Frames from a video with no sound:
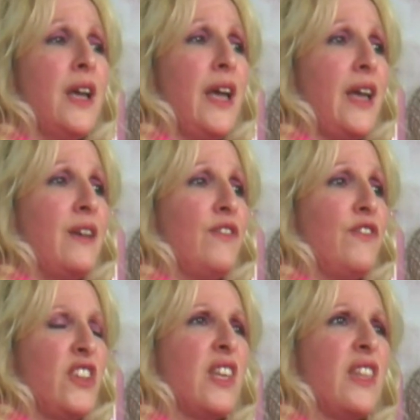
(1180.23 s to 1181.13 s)
and
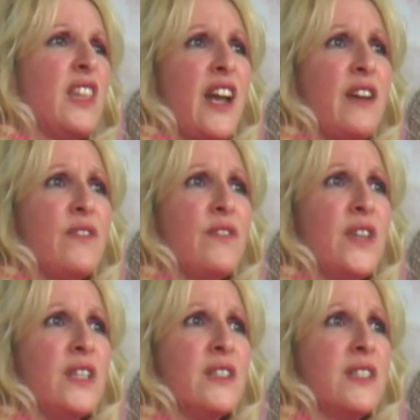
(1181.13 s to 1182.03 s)
feeling that I have
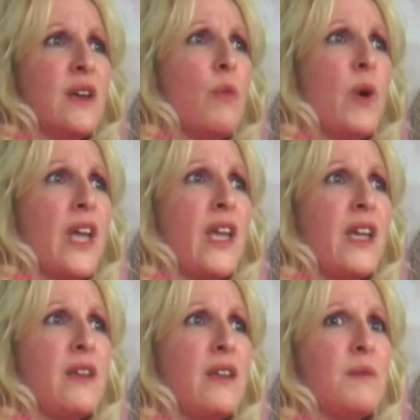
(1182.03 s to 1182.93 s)
in some
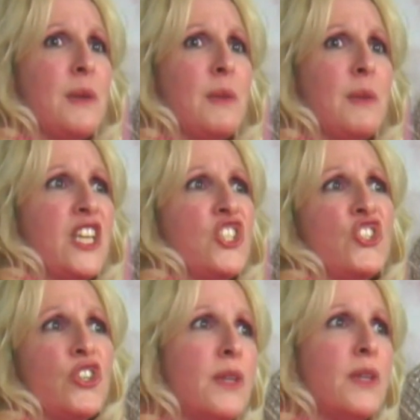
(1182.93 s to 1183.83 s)
way maybe
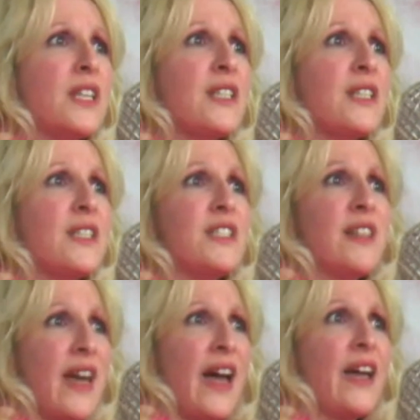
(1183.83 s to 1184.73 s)
contributed
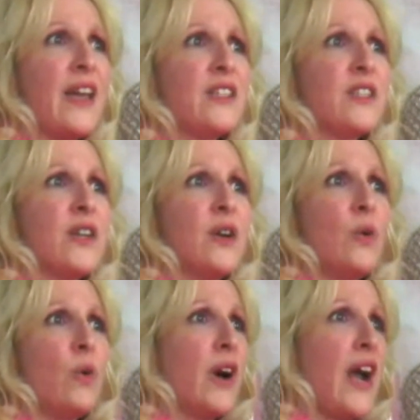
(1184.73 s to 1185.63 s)
to that,
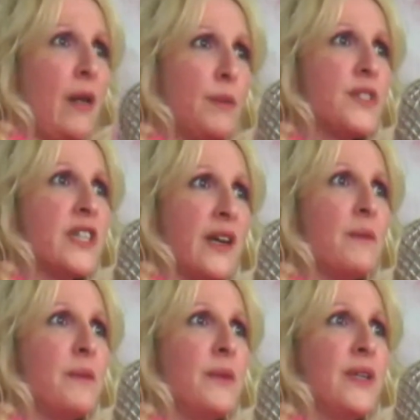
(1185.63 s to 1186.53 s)
or helped
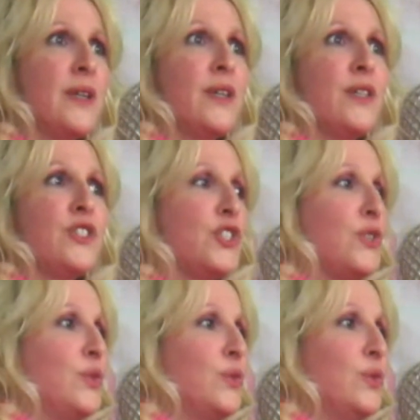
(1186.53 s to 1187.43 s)
them
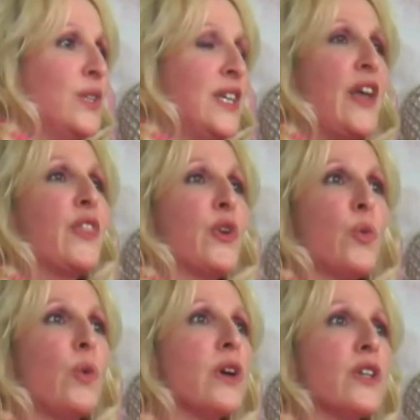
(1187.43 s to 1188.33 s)
to get
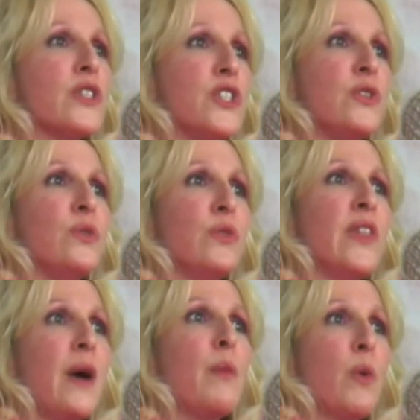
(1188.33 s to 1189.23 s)
their work to
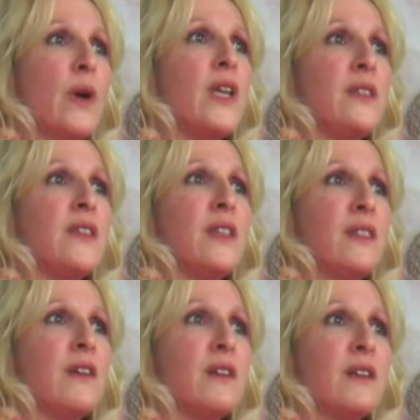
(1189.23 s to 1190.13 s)
that point
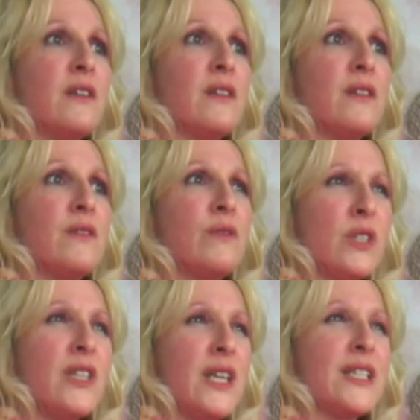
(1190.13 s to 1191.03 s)
that they're
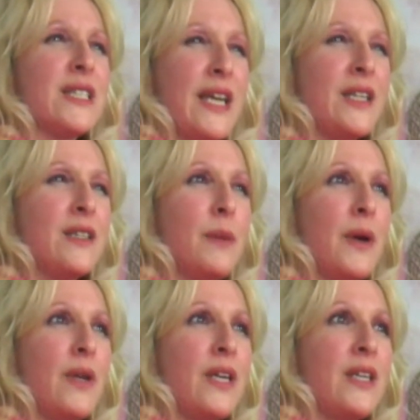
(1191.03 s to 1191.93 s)
really excited
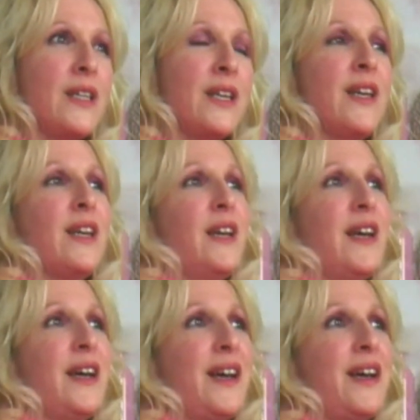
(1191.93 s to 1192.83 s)
about it.
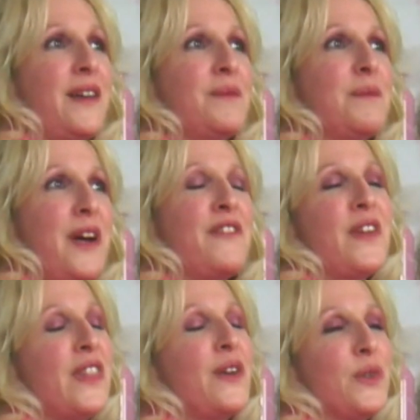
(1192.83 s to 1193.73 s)
I
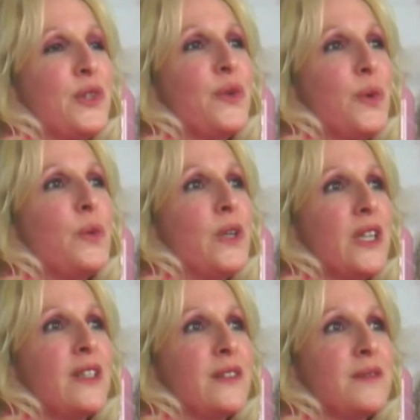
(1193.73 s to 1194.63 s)
find that really rewarding.